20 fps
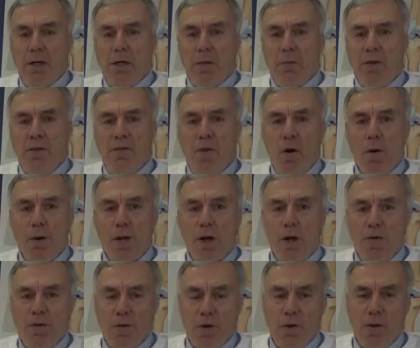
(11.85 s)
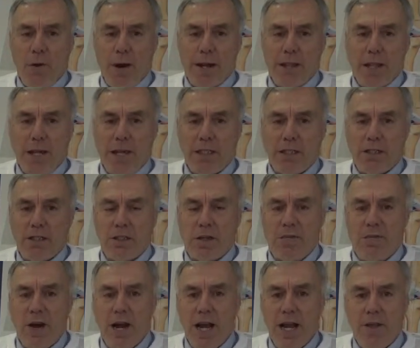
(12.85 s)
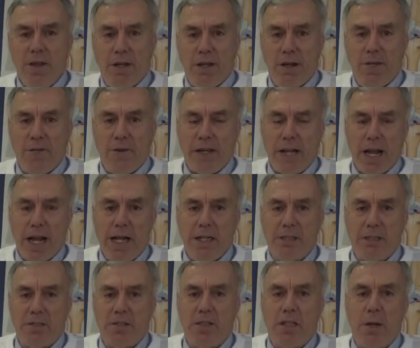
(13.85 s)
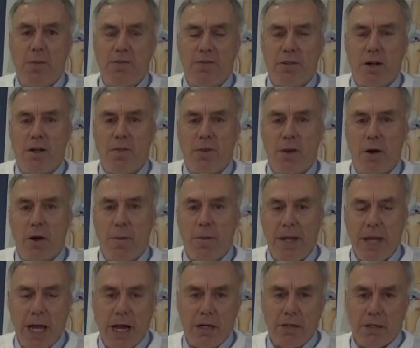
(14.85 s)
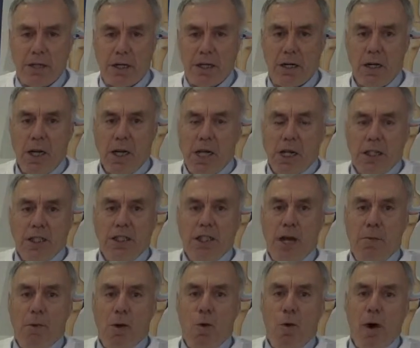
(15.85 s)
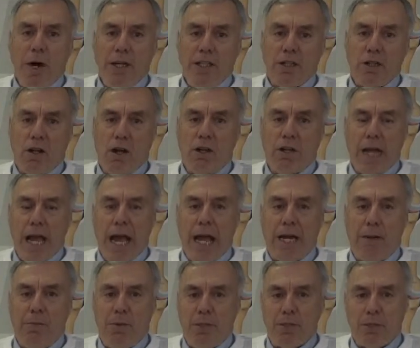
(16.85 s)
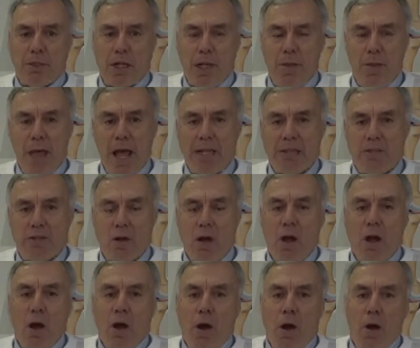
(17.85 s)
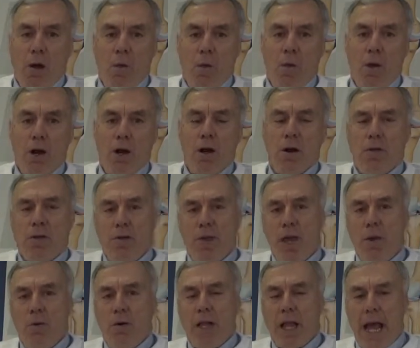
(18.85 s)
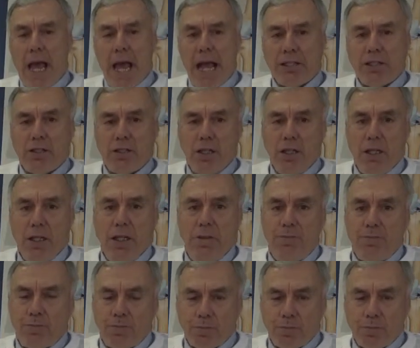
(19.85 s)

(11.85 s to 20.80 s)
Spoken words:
Before we go further, I'd like to define the different kinds of stem cell therapy out there. Number one is called adipose, and that's where they will actually